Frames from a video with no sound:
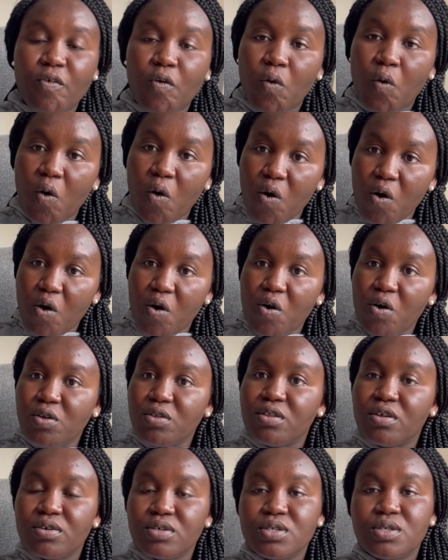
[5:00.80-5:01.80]
for all
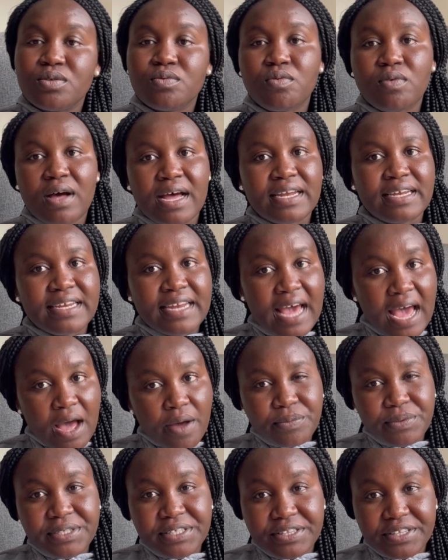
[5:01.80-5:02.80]
those who are
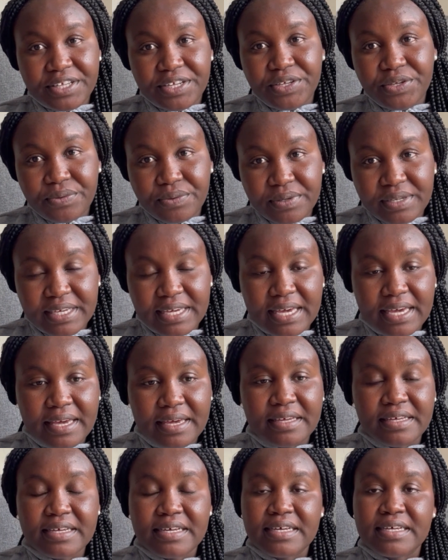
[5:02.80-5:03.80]
now in the
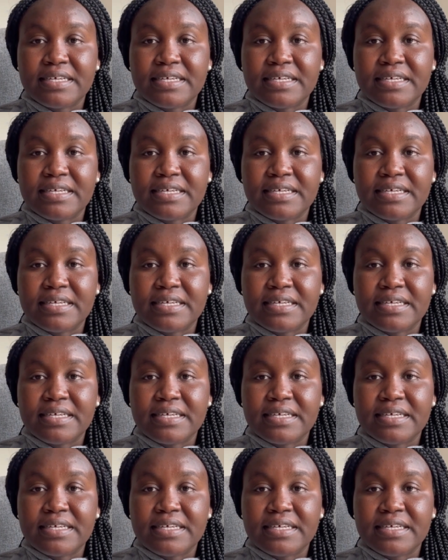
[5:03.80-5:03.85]
UK,